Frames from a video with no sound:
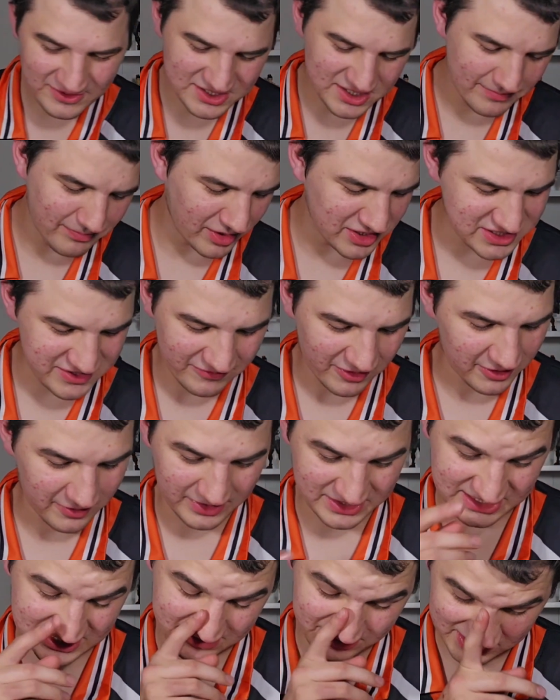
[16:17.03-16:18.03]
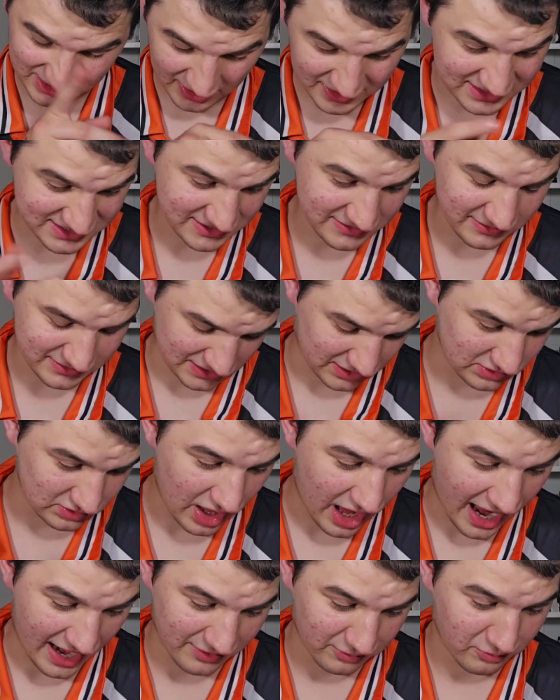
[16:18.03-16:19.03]
a bunch of other accessories. Honestly, there's a
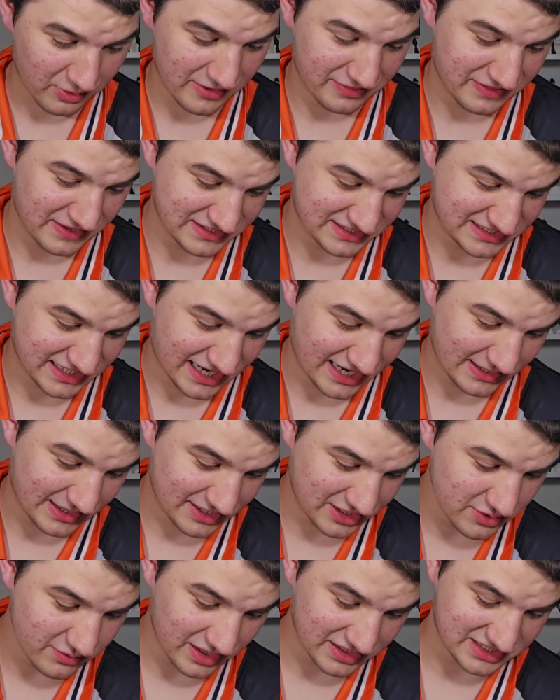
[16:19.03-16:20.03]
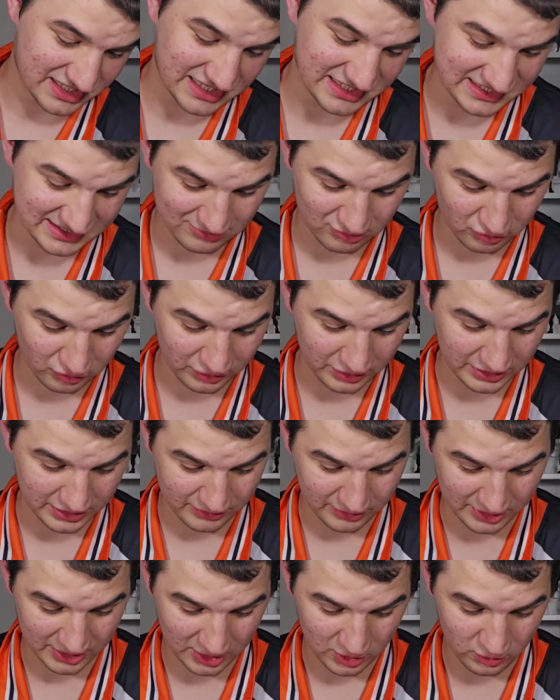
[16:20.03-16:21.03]
lot with this guy. Like you actually get some really,
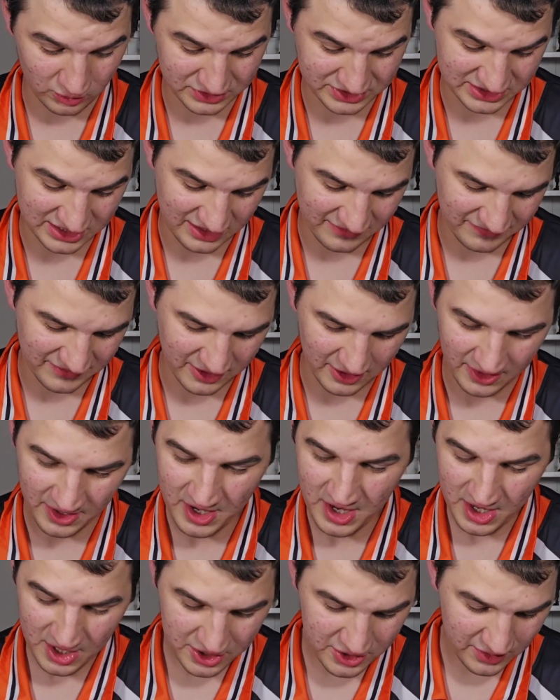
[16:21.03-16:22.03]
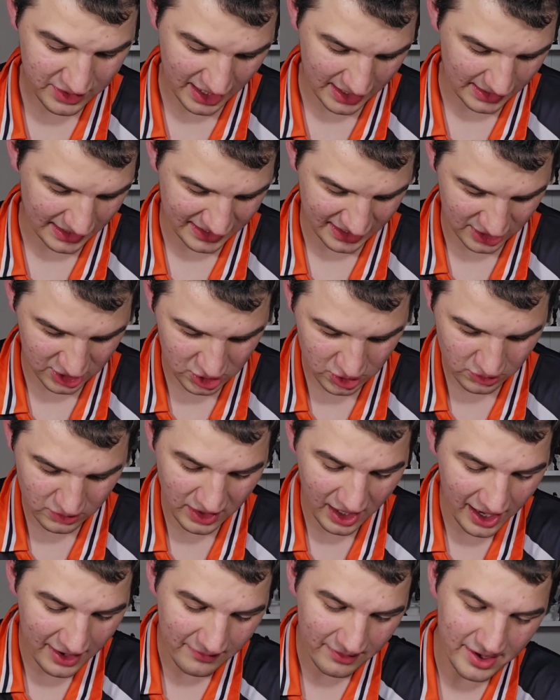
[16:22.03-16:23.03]
really cool stuff here. You get like a
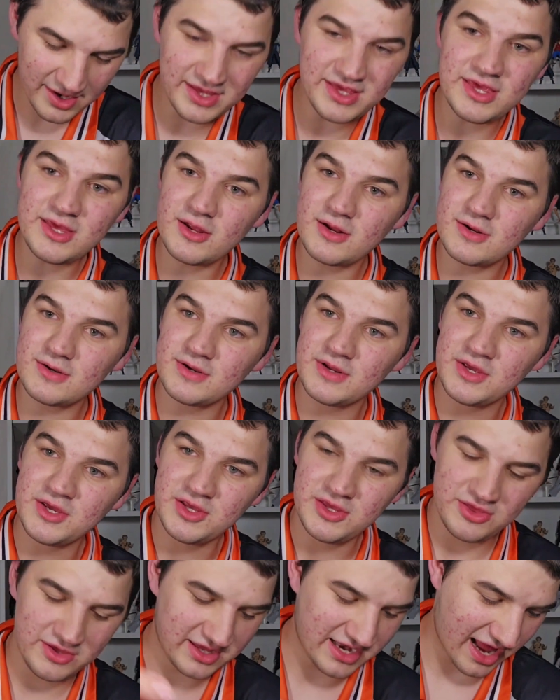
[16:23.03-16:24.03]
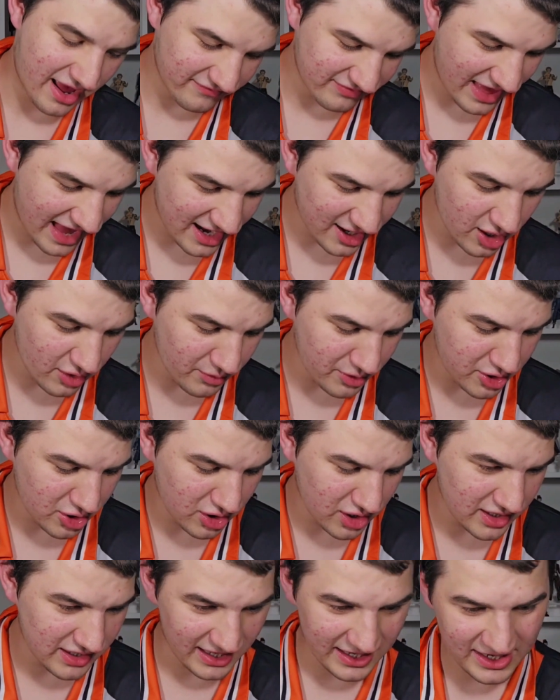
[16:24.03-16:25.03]
kunai right here. You can have that going
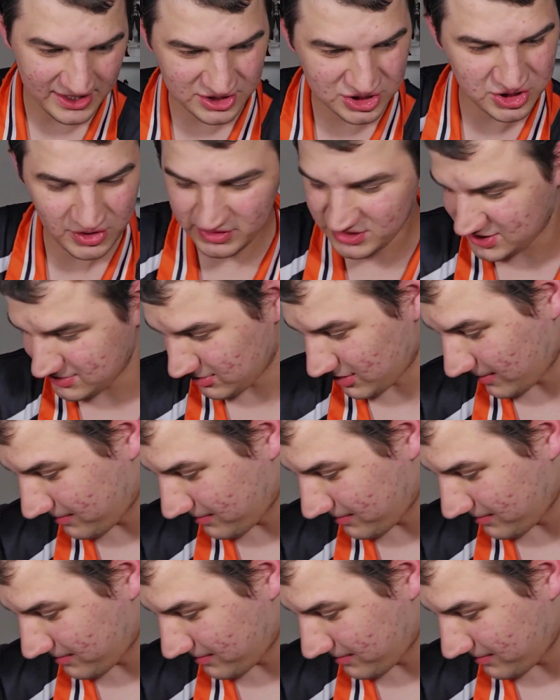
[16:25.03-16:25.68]
on. Like I can show you some of the